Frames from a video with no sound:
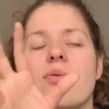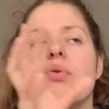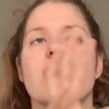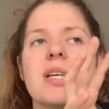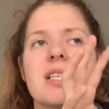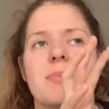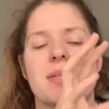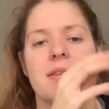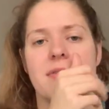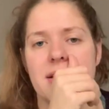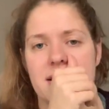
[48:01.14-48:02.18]
really
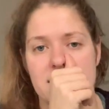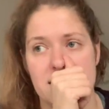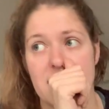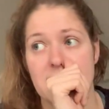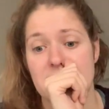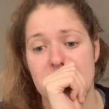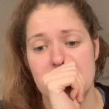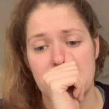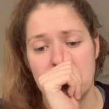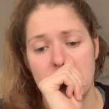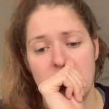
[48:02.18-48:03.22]
specific this size.
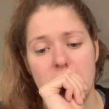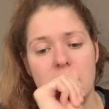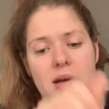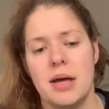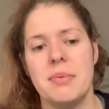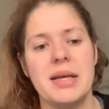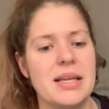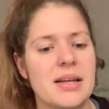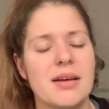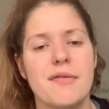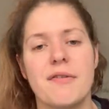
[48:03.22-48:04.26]
I
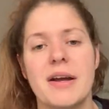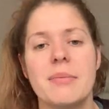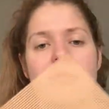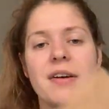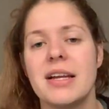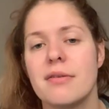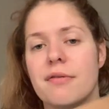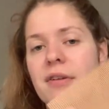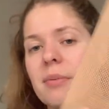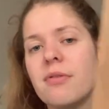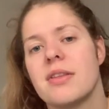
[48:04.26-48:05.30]
mean, finding a
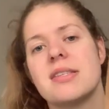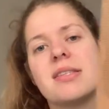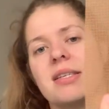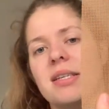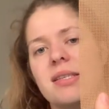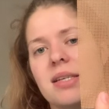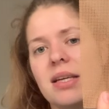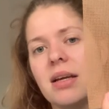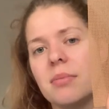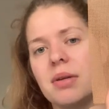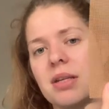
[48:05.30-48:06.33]
frame for this is
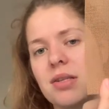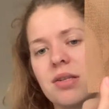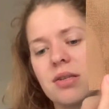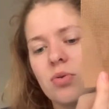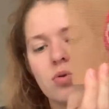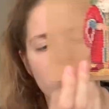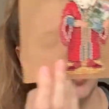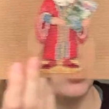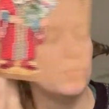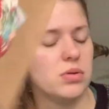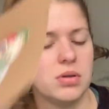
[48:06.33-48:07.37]
easy. I mean, it's just a
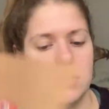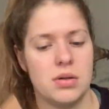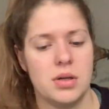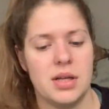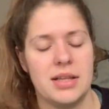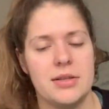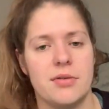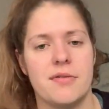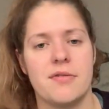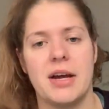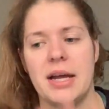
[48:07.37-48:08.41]
normal little
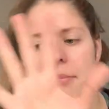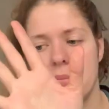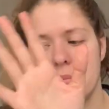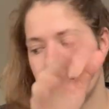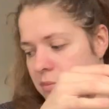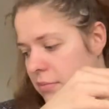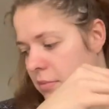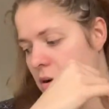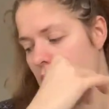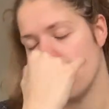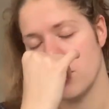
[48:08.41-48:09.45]
frame,
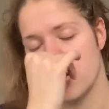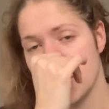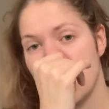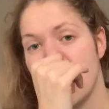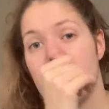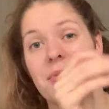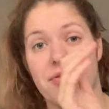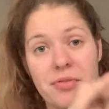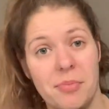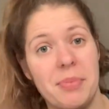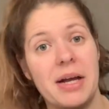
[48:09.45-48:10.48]
all good.
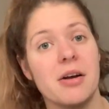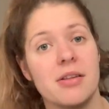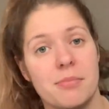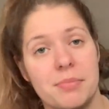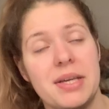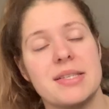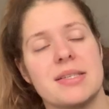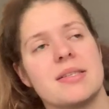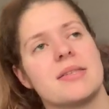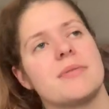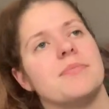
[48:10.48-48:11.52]
The bigger
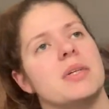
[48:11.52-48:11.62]
pieces.